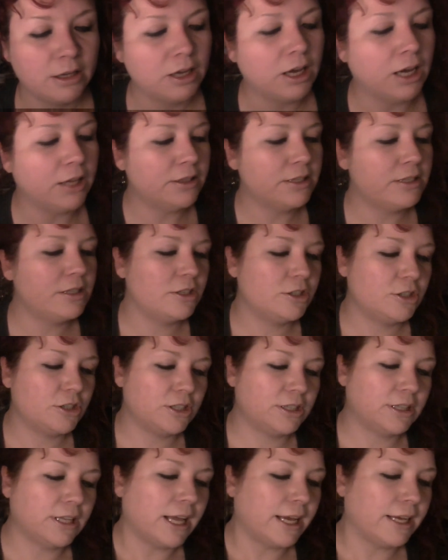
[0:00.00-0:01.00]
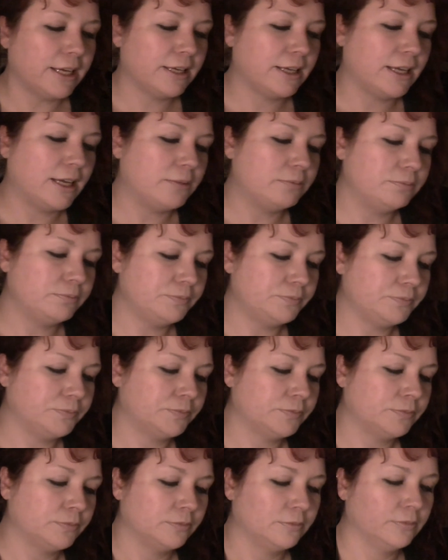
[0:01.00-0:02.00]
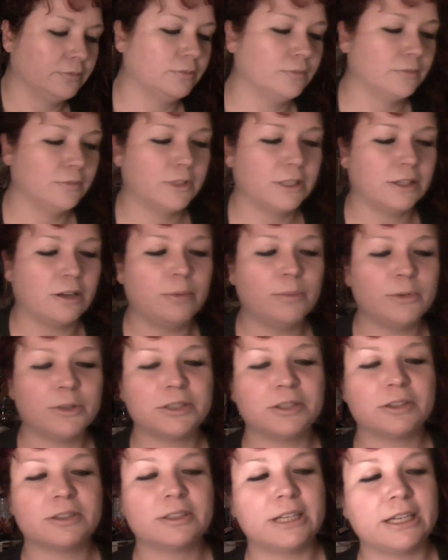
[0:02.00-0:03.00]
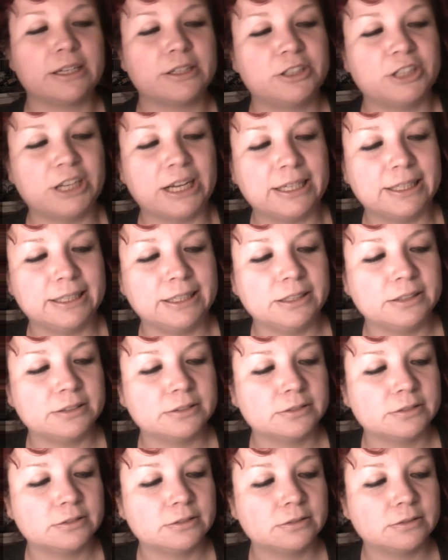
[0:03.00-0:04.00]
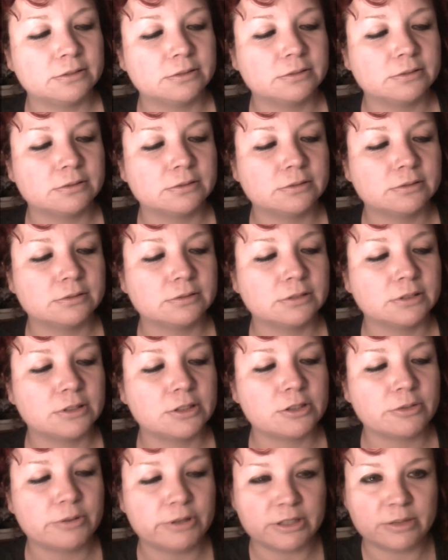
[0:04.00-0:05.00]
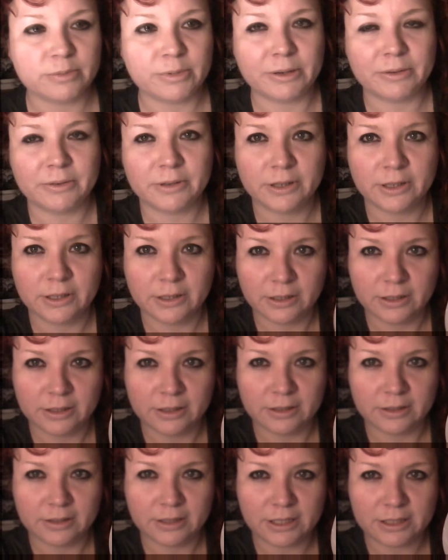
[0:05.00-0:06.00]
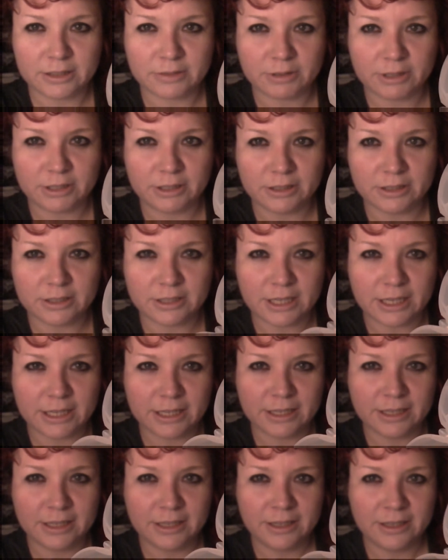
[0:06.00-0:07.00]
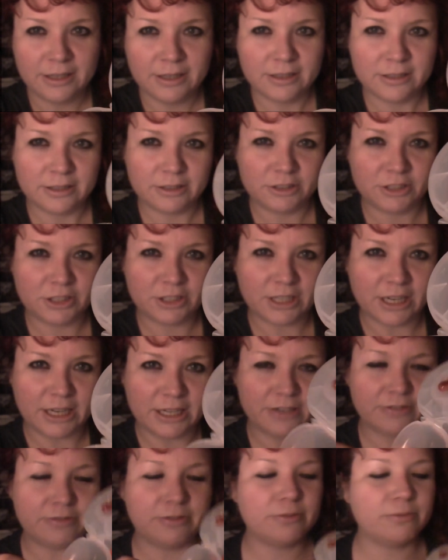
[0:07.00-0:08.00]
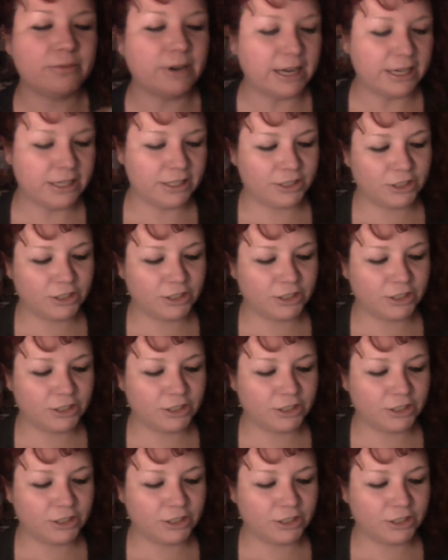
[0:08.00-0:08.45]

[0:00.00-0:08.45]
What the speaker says: And this is just like, it almost looks like jelly. Squeeze some out. That's what it looks like. So it's just kind of a red